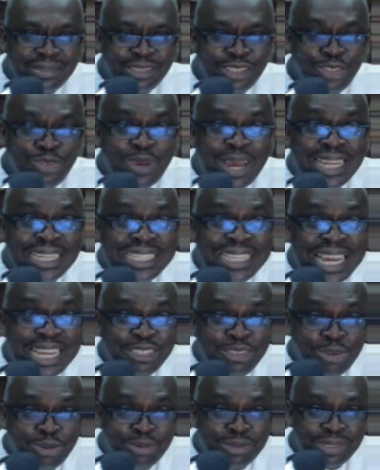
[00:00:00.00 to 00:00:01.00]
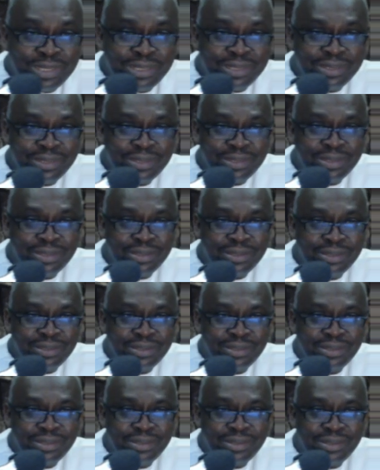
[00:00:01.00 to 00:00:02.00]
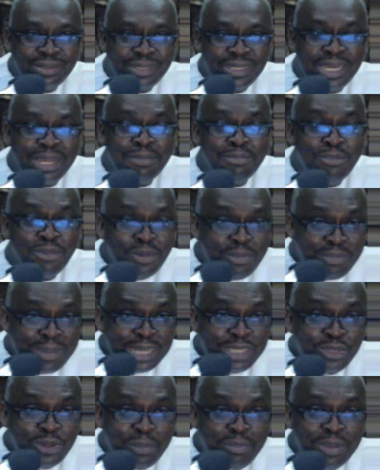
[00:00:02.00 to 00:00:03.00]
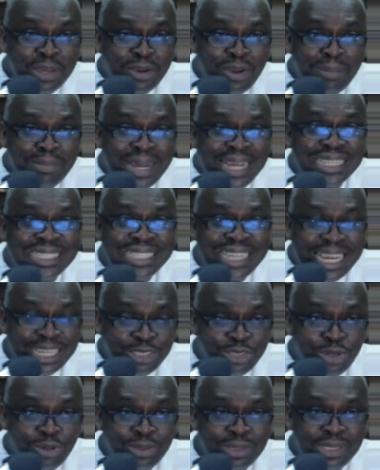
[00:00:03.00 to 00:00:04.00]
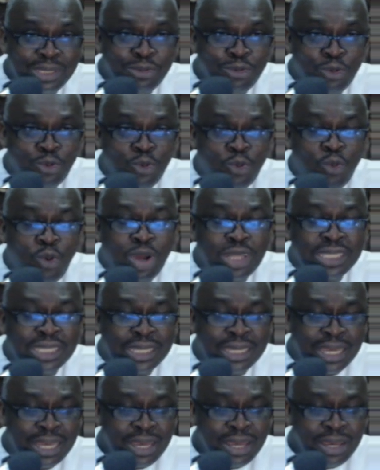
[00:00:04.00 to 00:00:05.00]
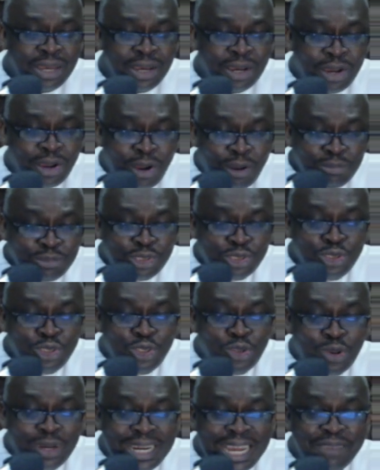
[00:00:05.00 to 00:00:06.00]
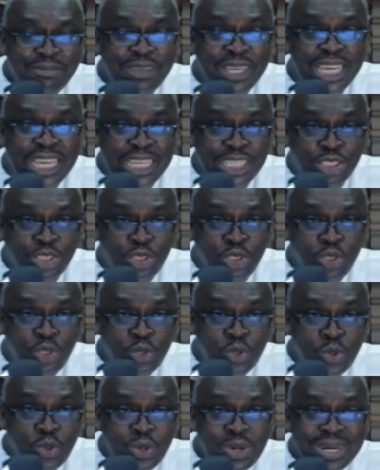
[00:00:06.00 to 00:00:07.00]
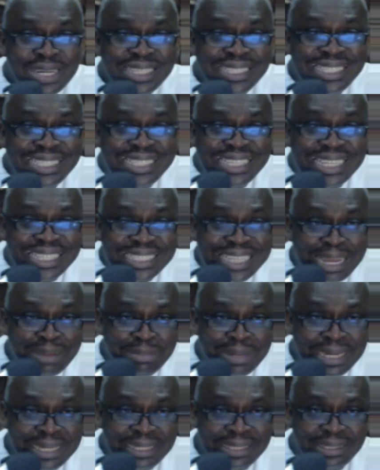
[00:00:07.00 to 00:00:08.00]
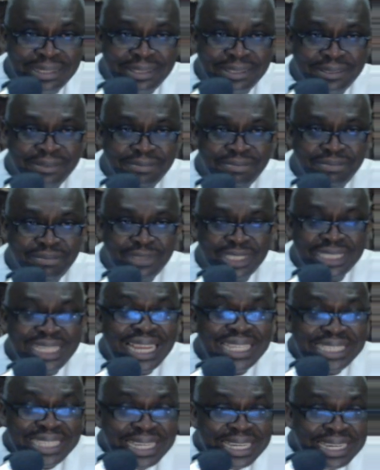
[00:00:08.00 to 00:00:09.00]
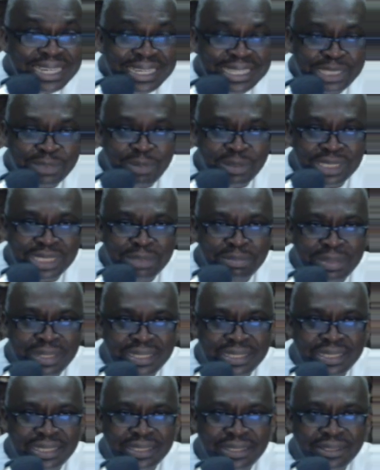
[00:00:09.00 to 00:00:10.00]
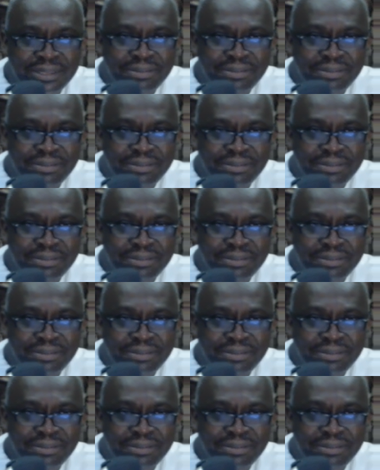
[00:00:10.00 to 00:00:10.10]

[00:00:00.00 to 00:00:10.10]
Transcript: You are an adult. The moment you become an adult, what comes to your life is you determine. Start taking responsibility.